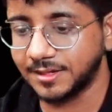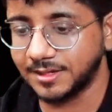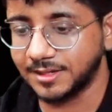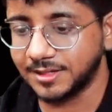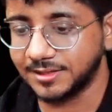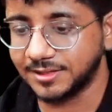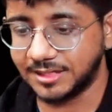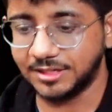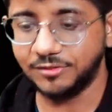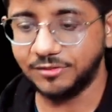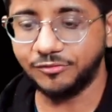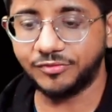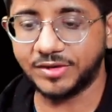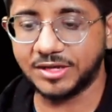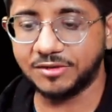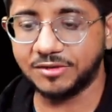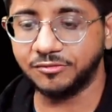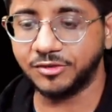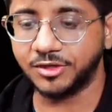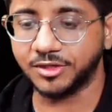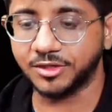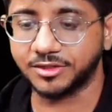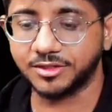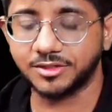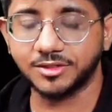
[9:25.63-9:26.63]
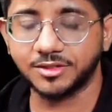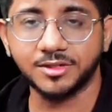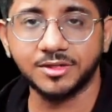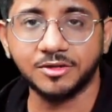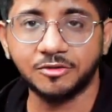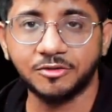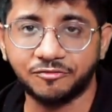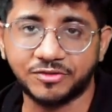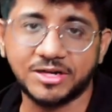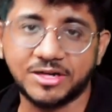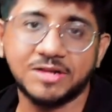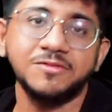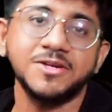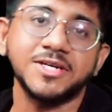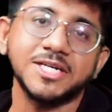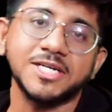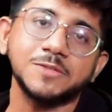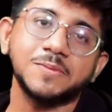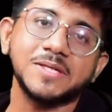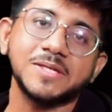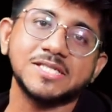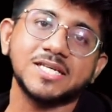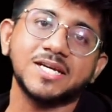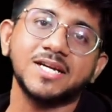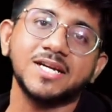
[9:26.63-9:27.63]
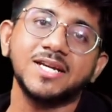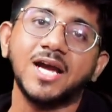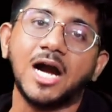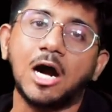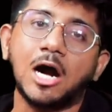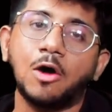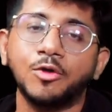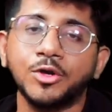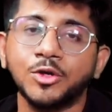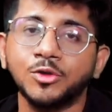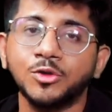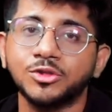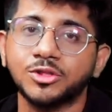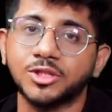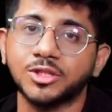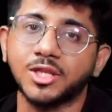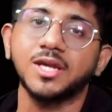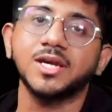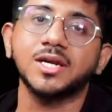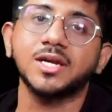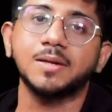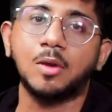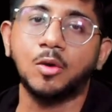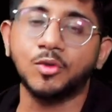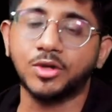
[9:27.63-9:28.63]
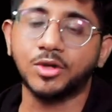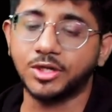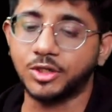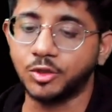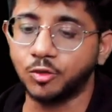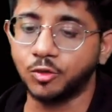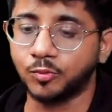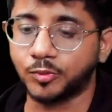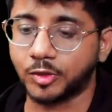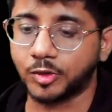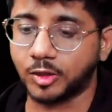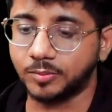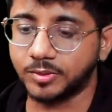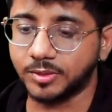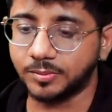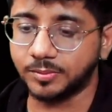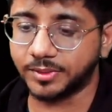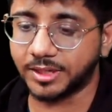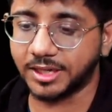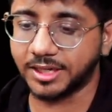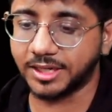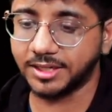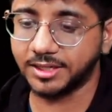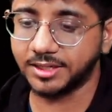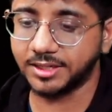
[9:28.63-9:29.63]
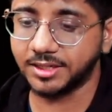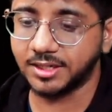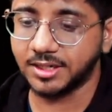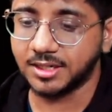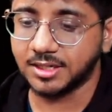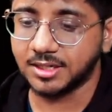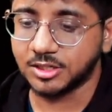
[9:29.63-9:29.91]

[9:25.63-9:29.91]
Then framework. Framework is basically how do you think about a new problem, right?